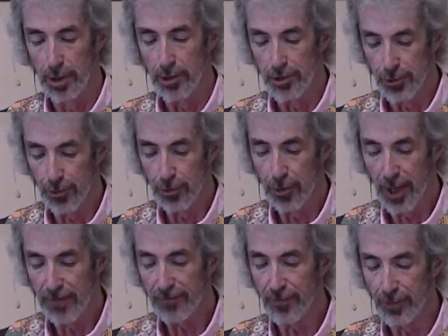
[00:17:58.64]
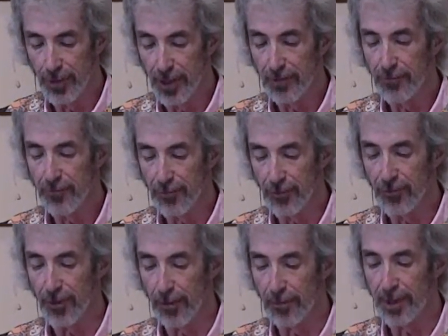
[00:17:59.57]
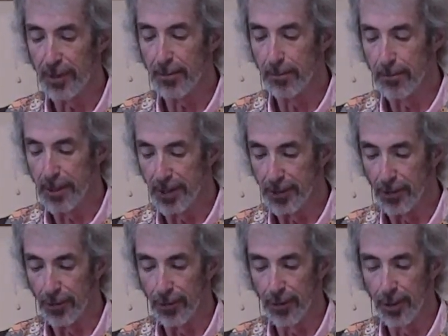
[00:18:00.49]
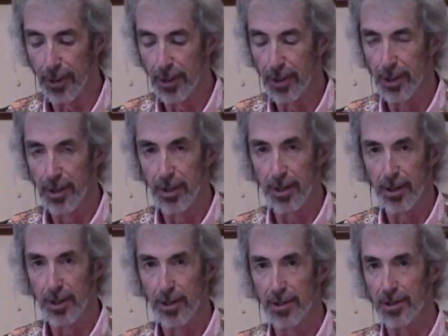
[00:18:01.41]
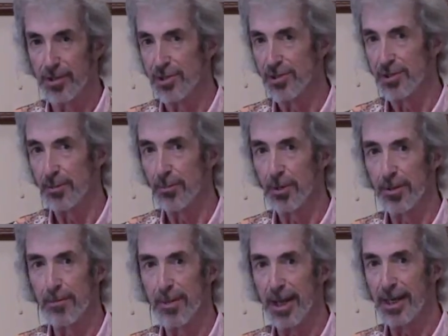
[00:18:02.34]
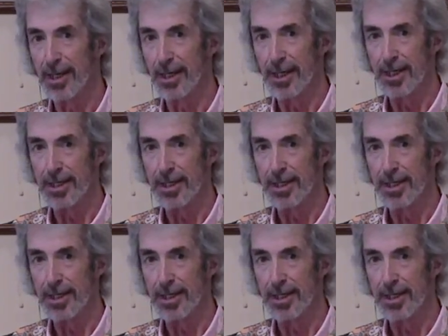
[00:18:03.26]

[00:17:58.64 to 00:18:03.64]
Is your life lived for something bigger than simply making